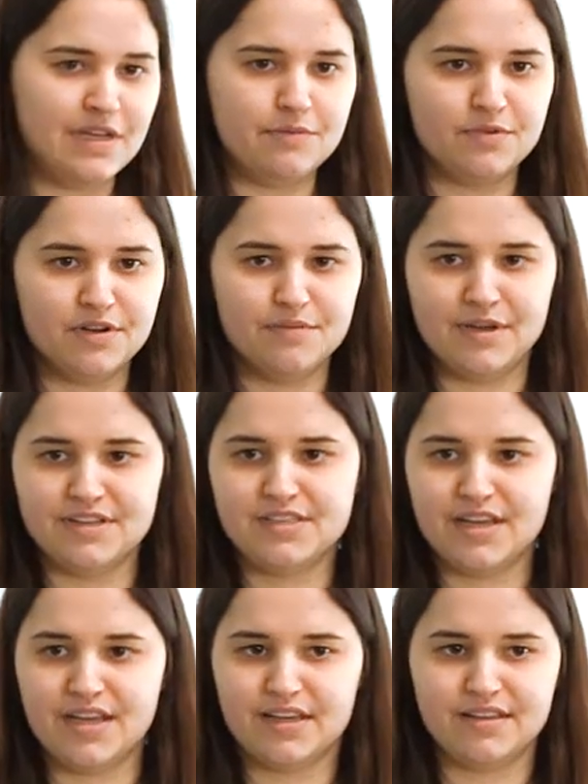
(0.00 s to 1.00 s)
people by
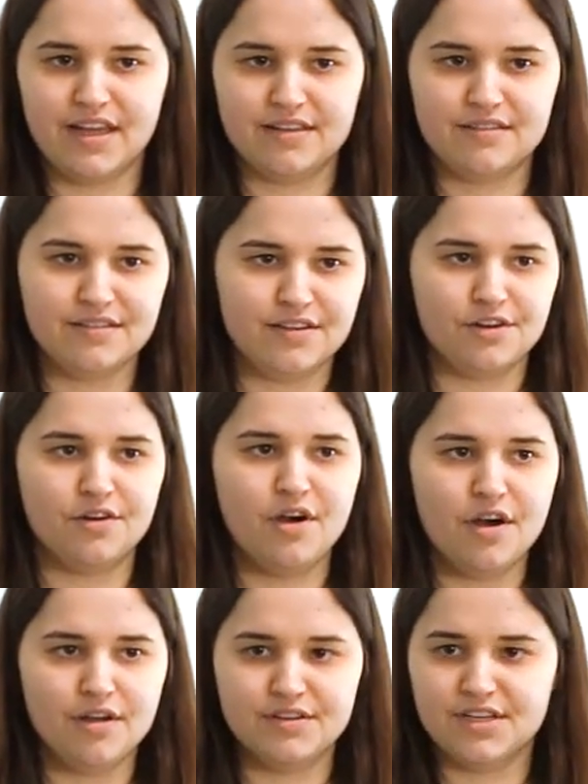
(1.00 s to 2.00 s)
saying that they're
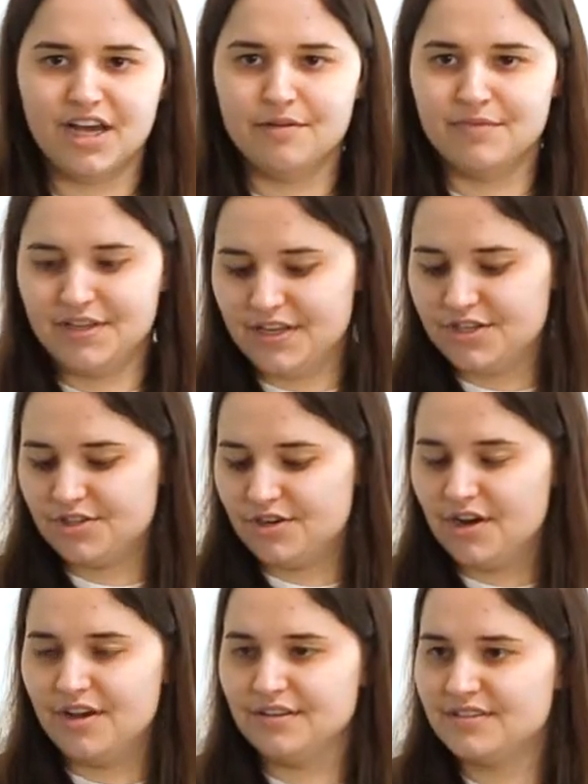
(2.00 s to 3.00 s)
all dumb and they should
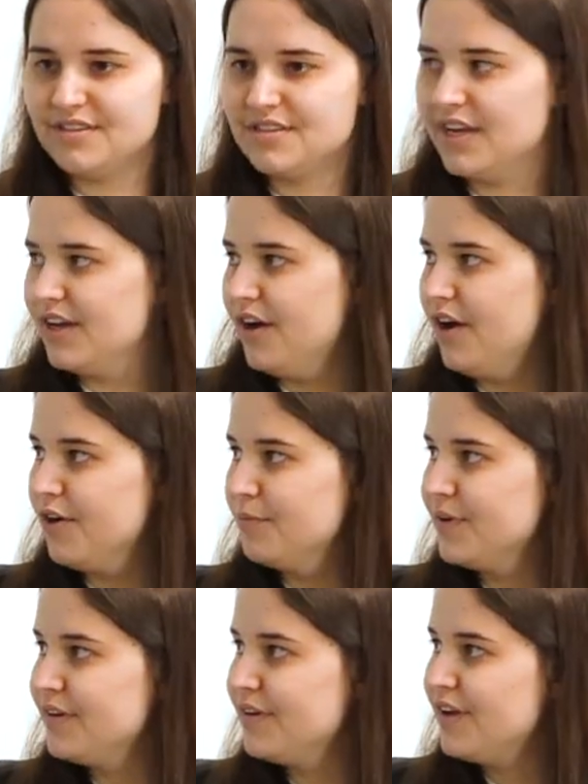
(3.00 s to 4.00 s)
all stay
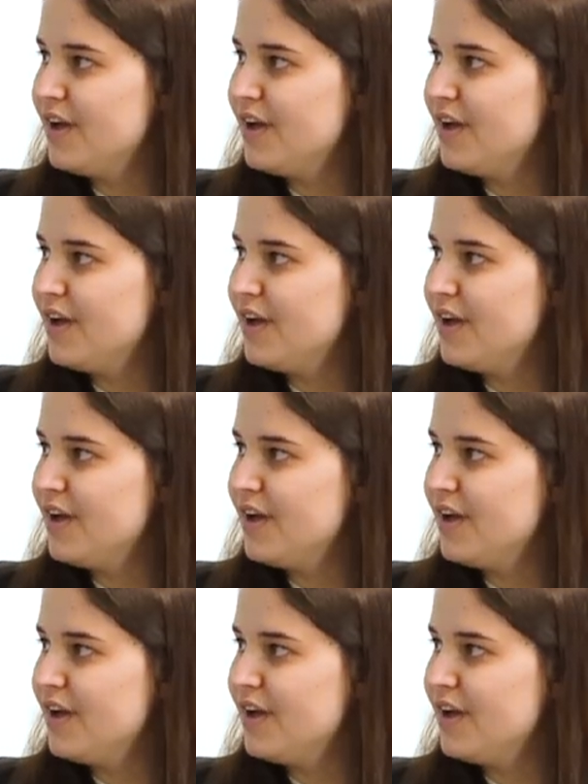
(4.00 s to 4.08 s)
home.